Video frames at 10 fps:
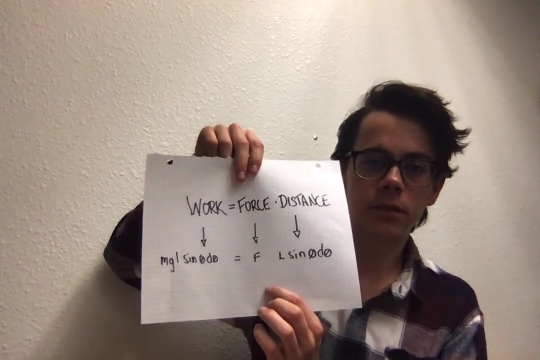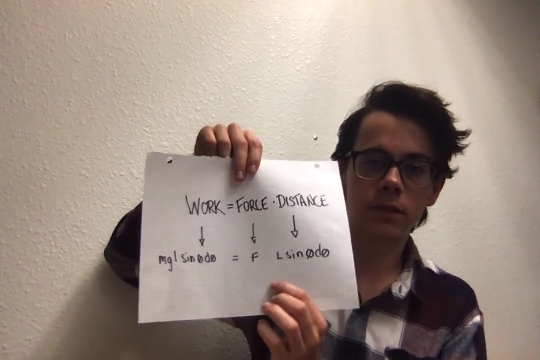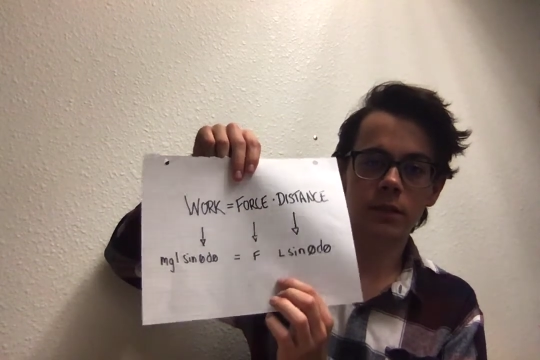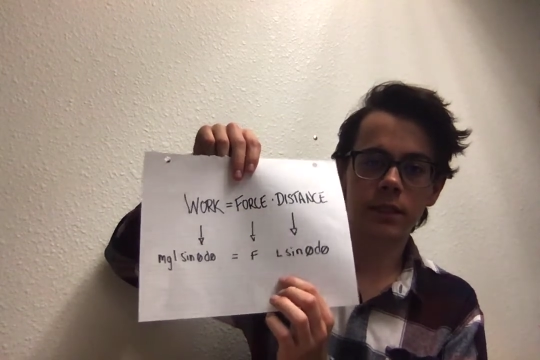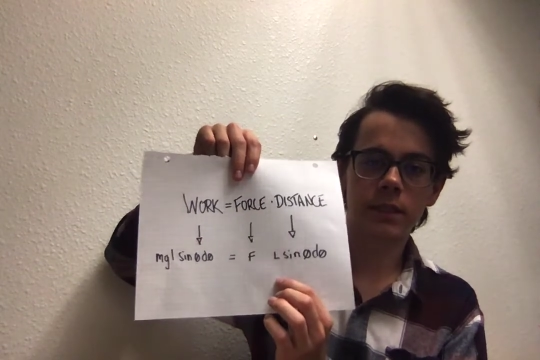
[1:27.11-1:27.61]

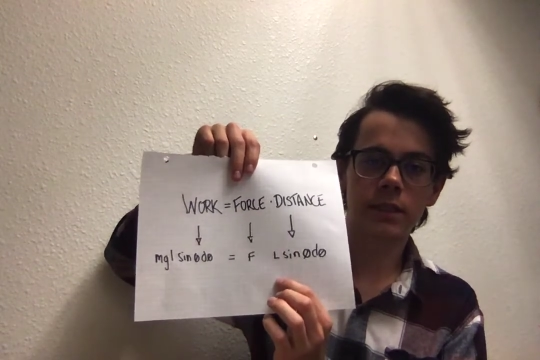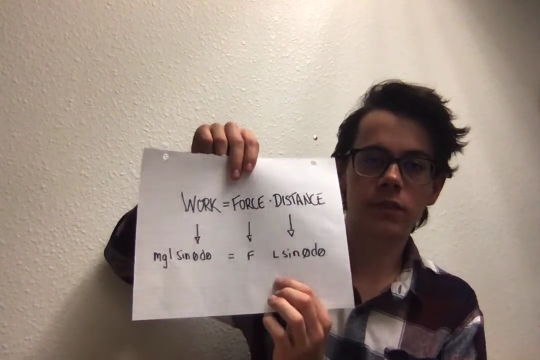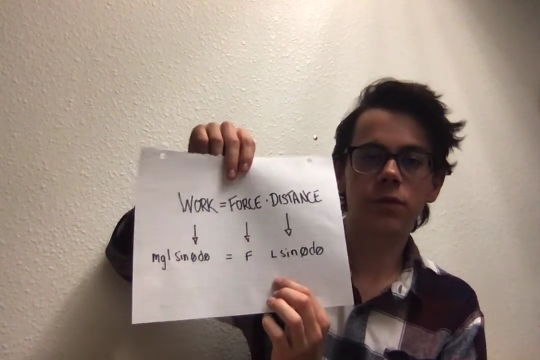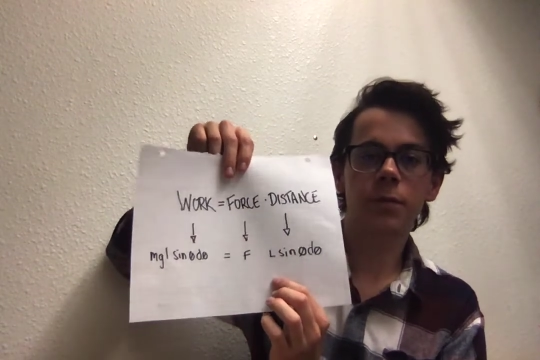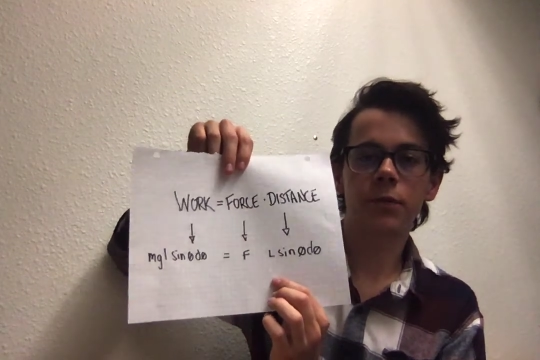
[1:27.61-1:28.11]
the
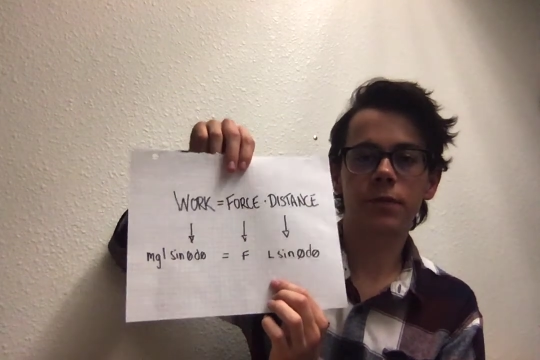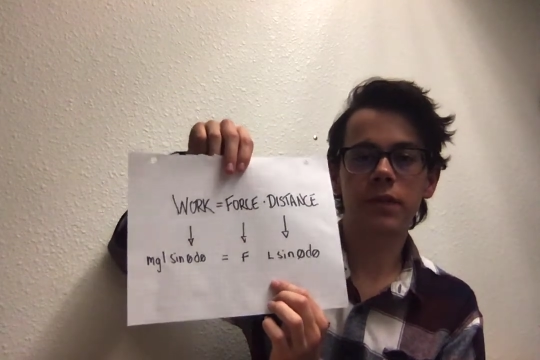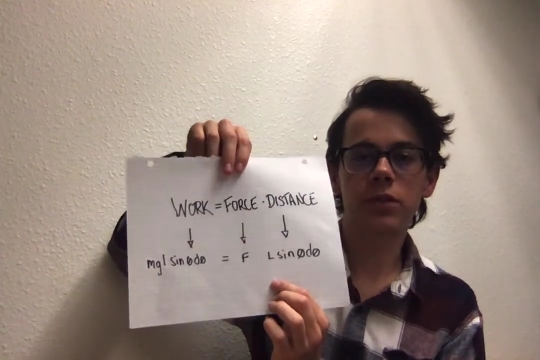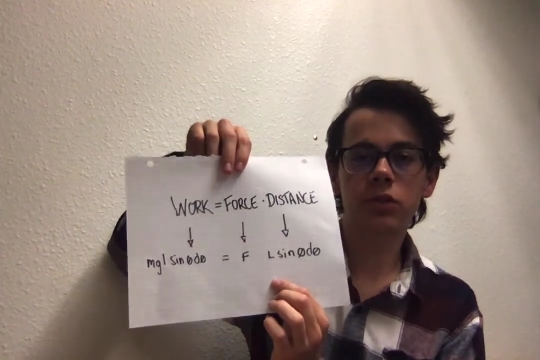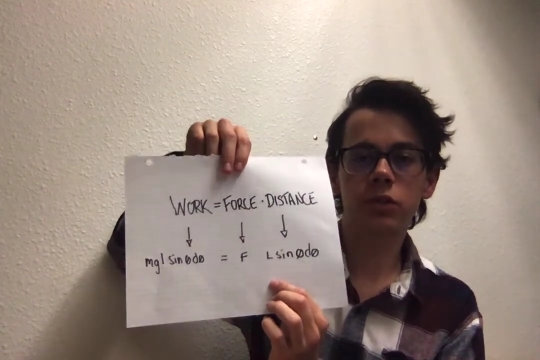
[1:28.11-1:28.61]
distance from your
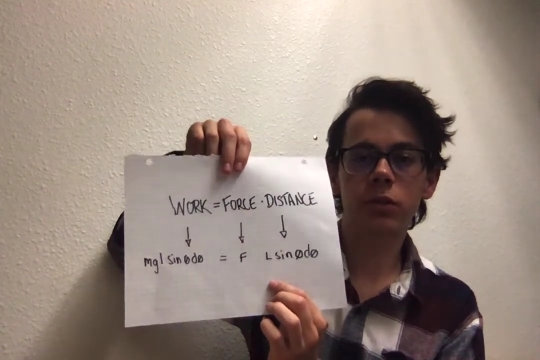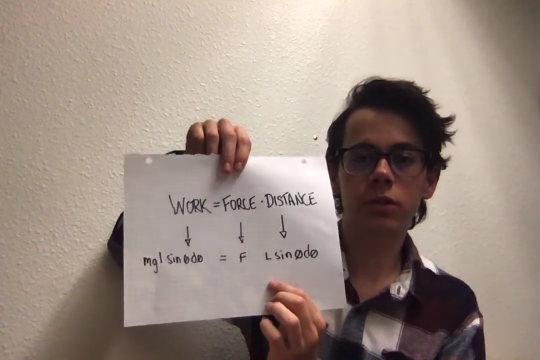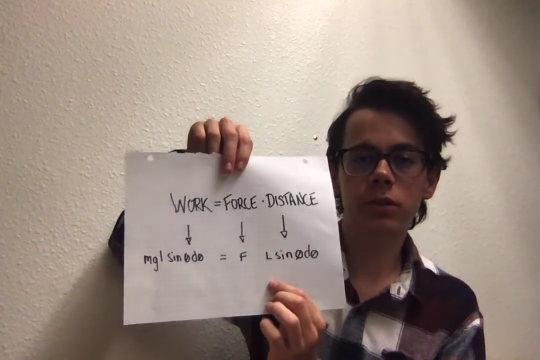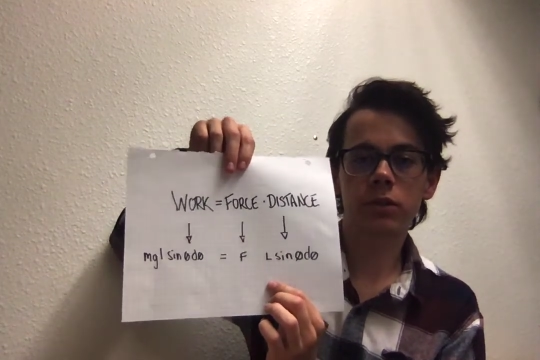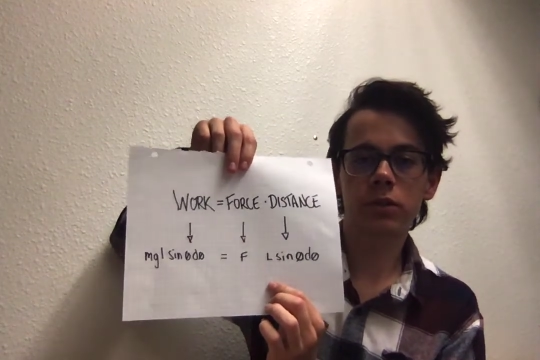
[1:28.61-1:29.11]
feet to your
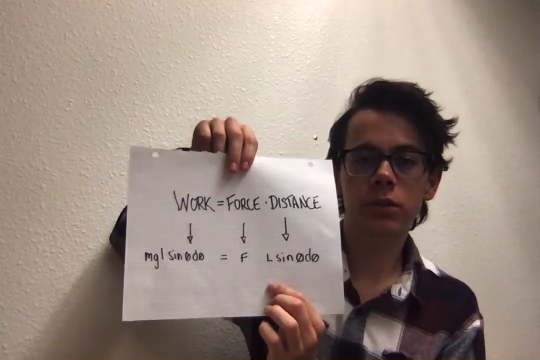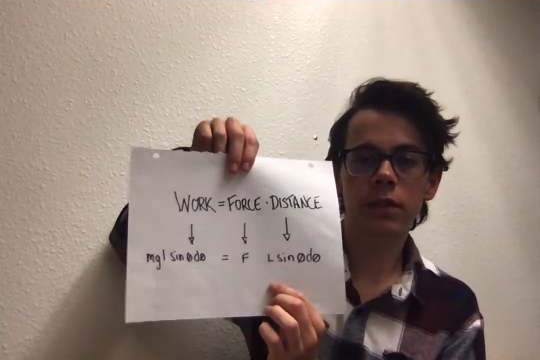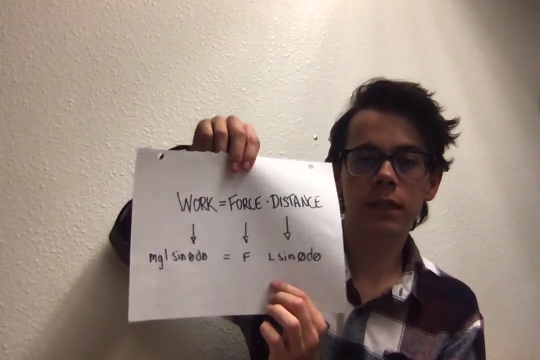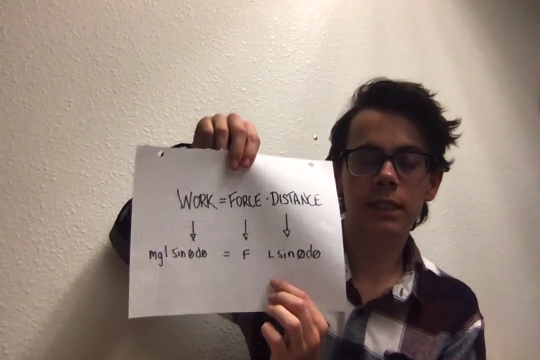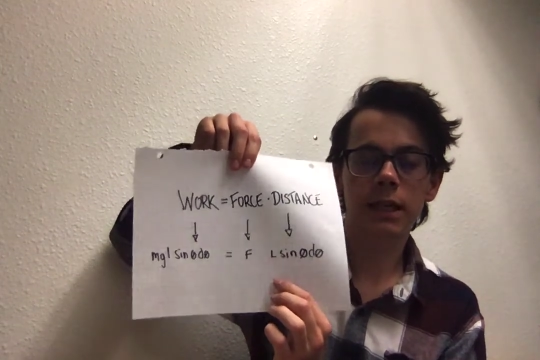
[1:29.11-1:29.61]
shoulders
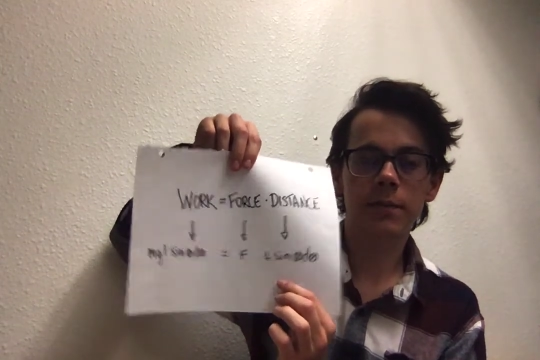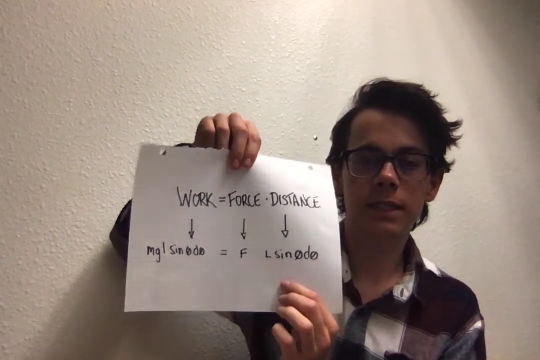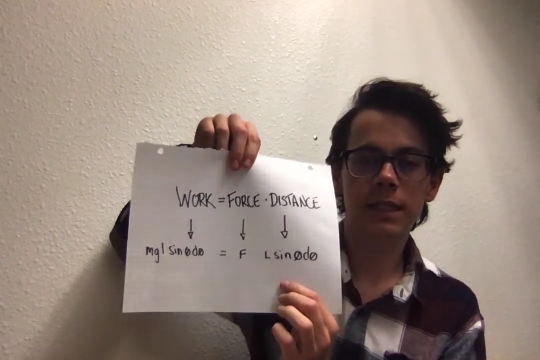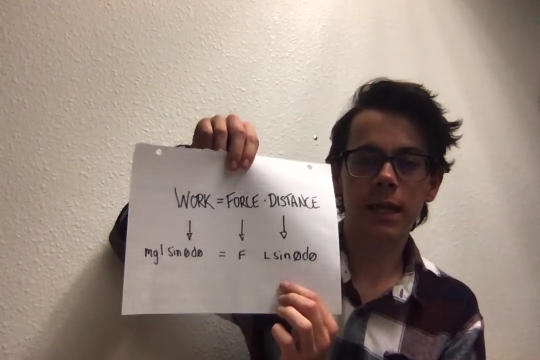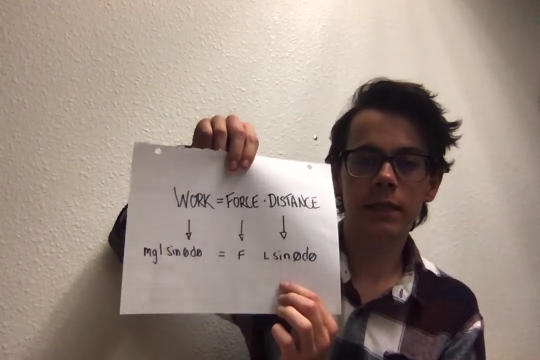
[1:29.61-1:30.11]
times
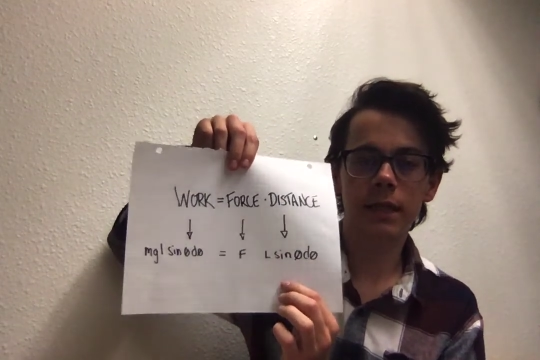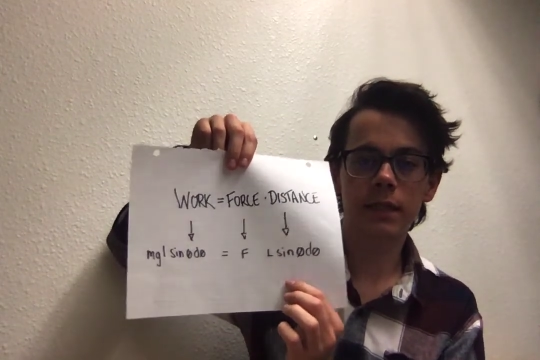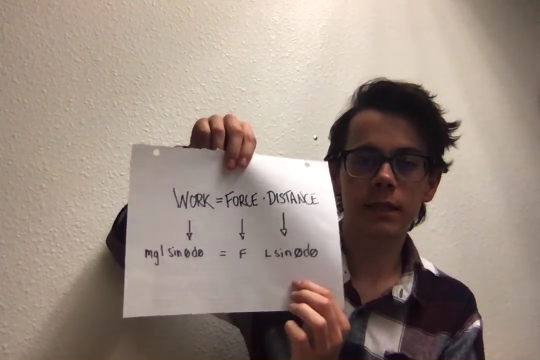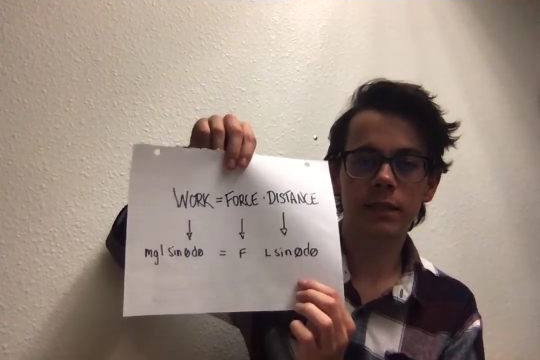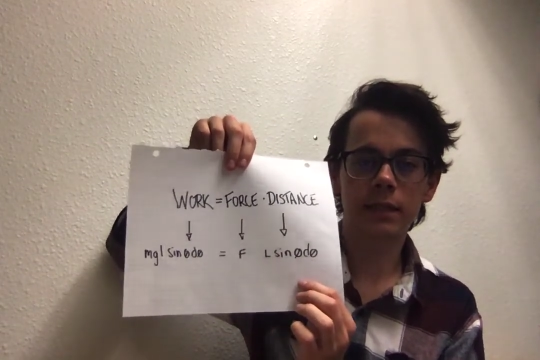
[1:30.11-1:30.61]
sine
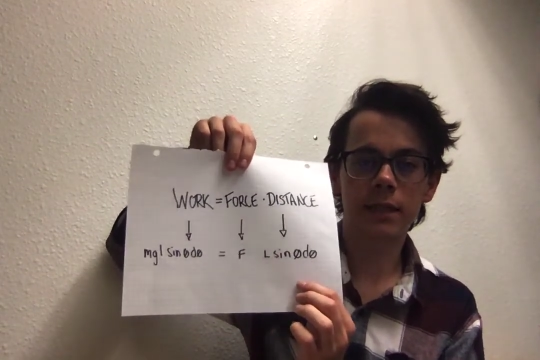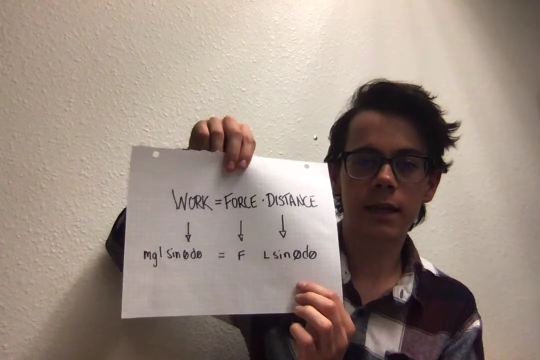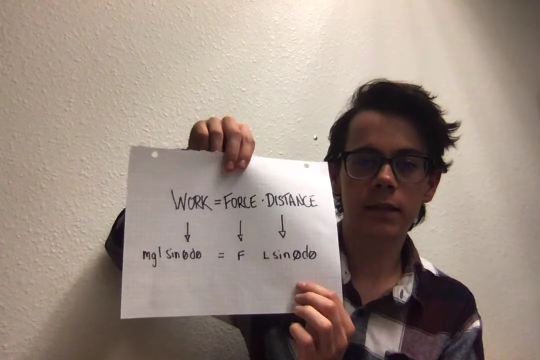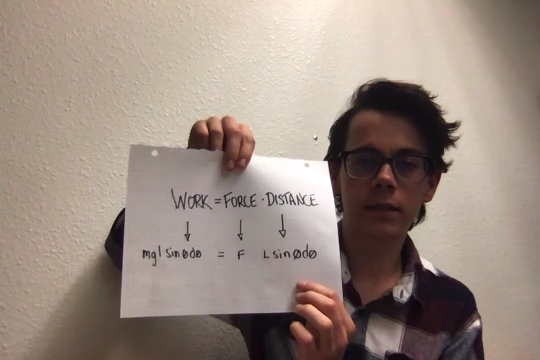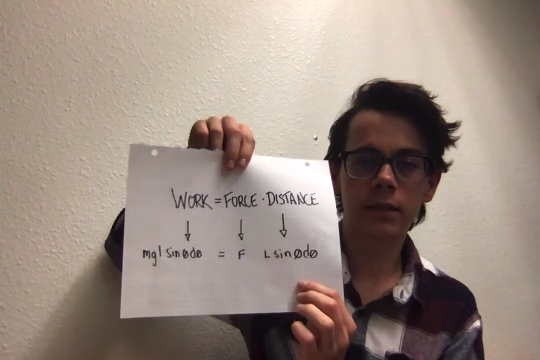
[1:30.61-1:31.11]
theta d
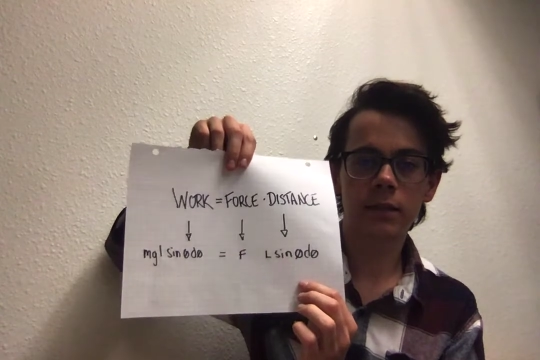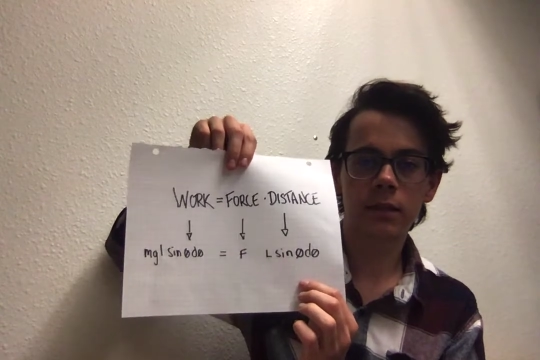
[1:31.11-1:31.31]
theta.